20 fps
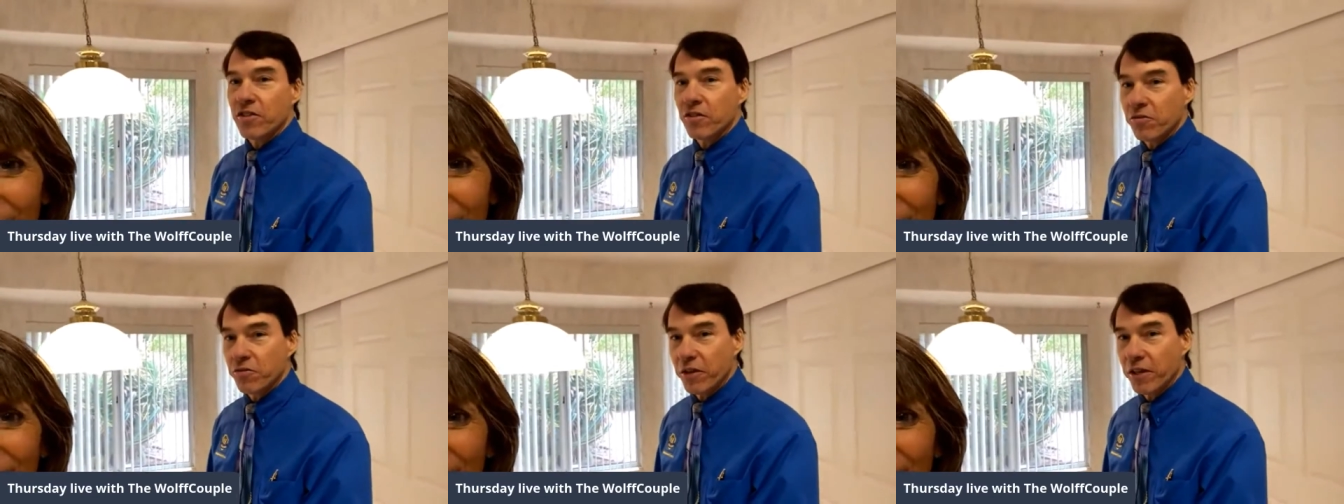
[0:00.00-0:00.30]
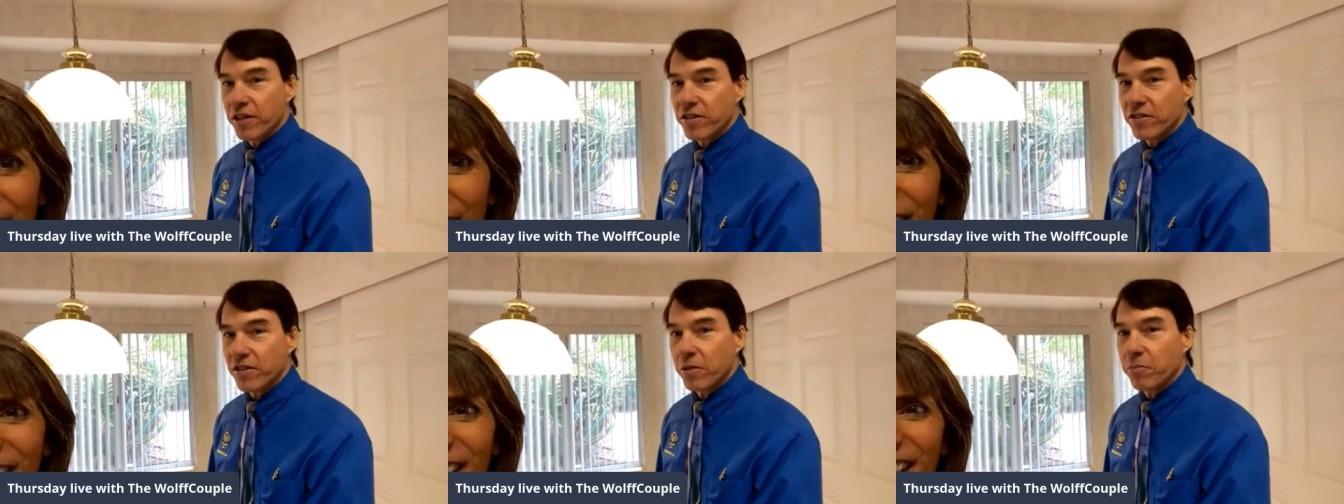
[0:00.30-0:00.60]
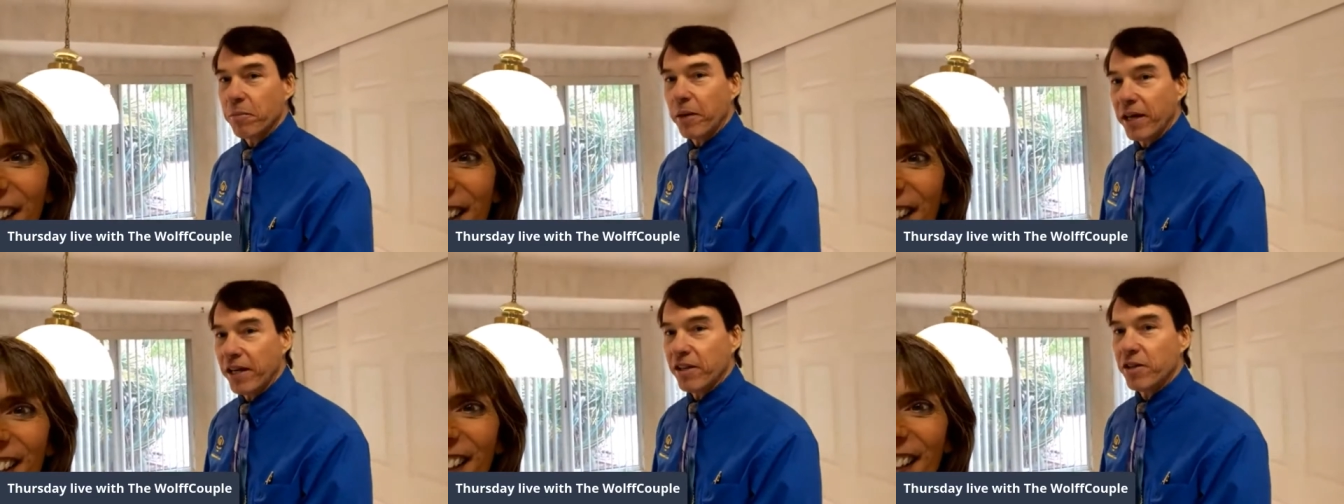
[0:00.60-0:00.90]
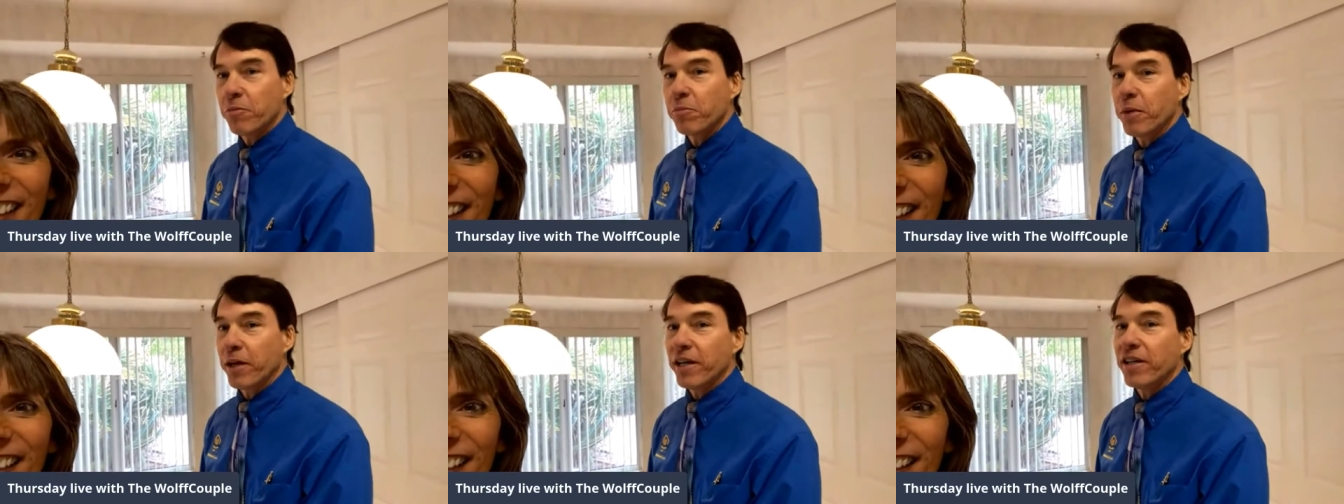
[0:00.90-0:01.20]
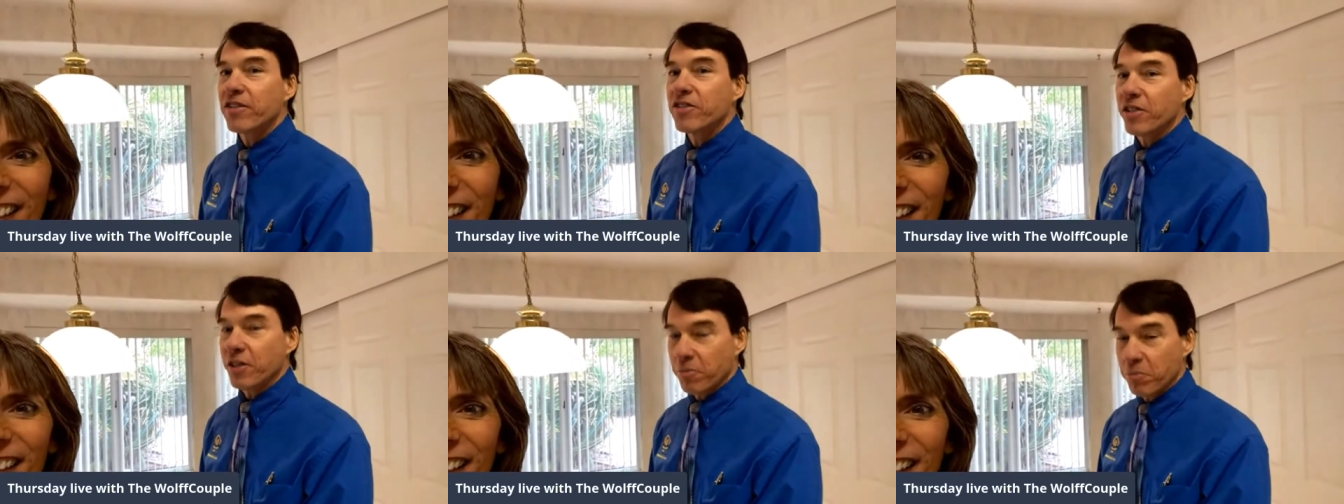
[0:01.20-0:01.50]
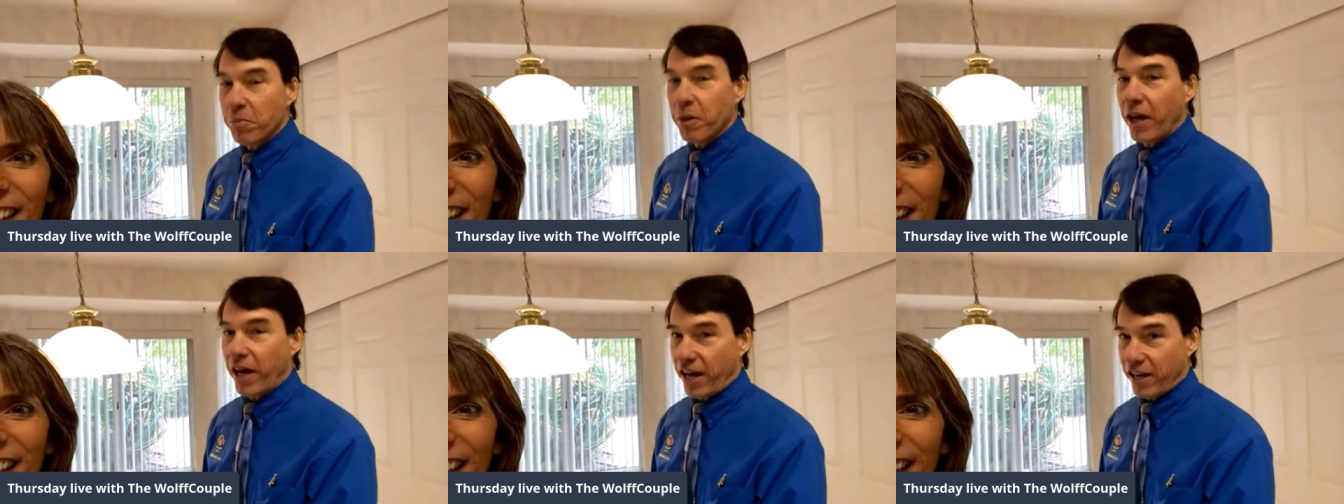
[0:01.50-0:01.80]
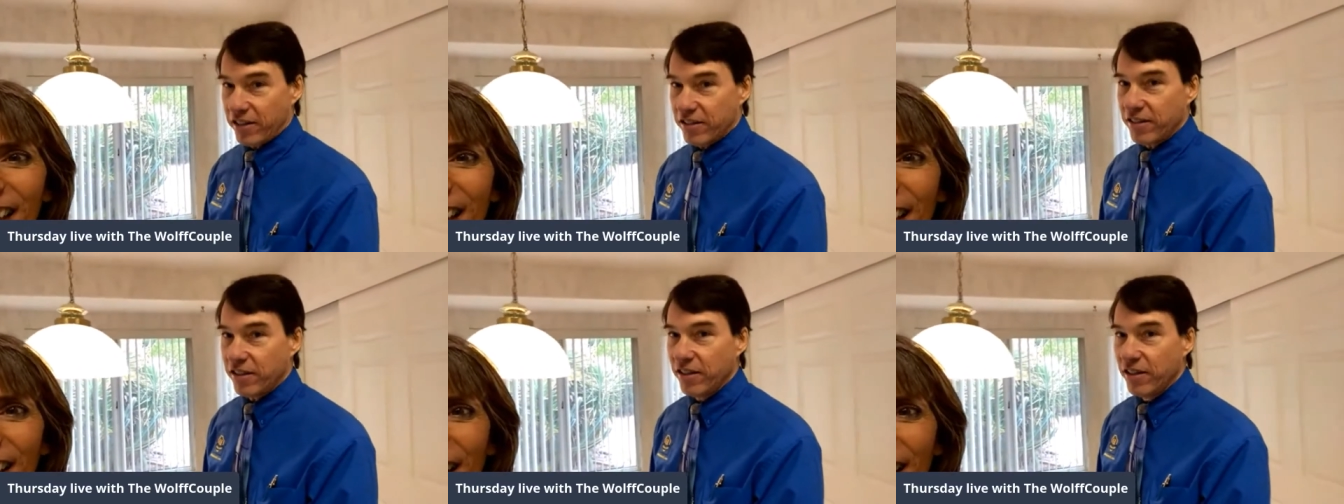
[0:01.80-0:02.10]
to fix that make the biggest
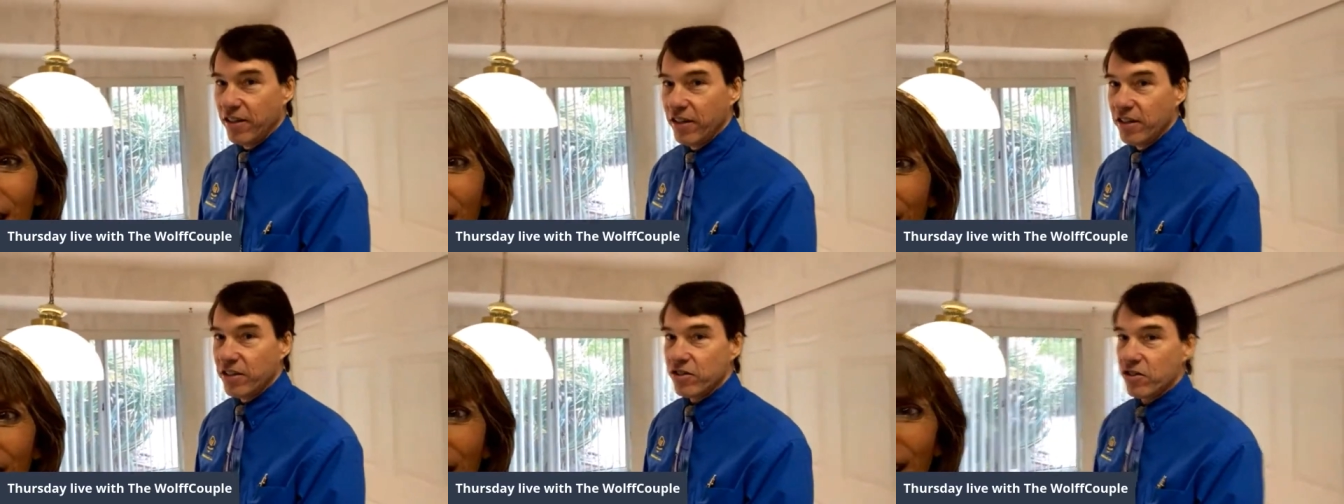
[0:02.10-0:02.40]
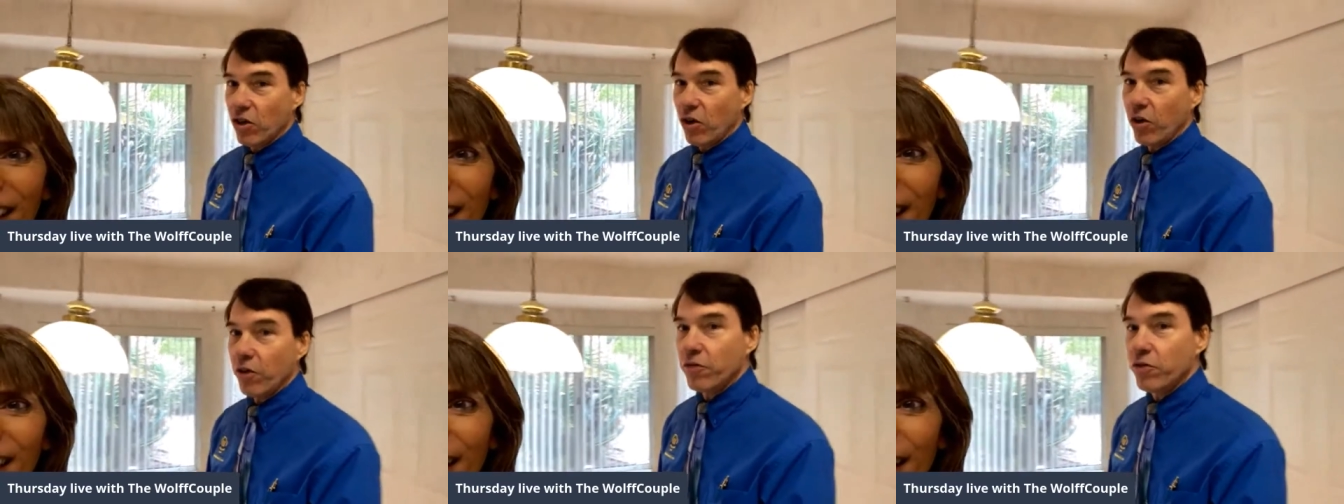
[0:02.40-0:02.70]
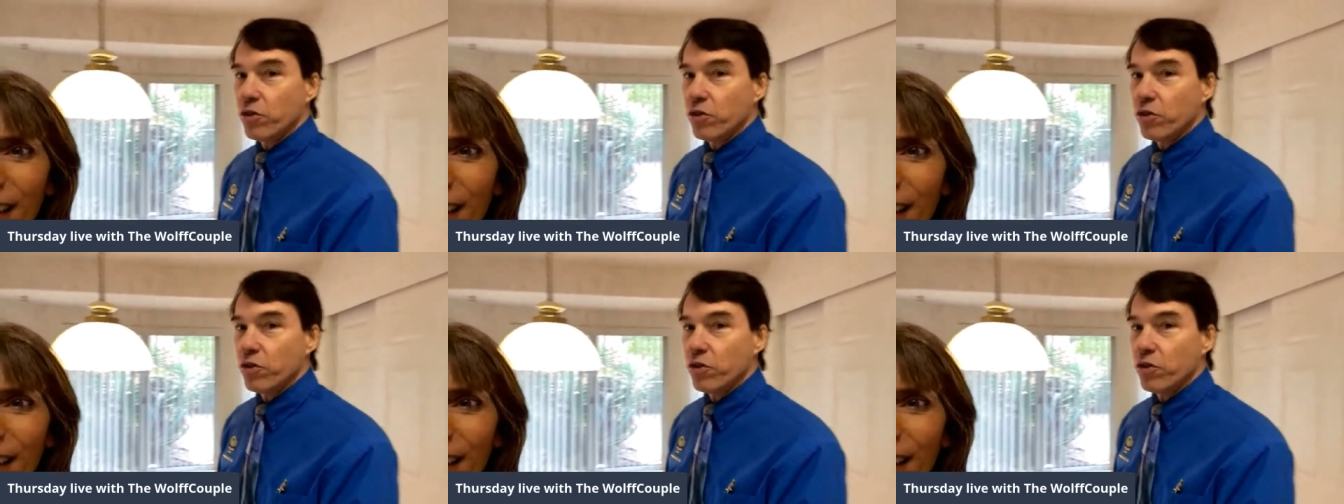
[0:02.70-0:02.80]
impact. So if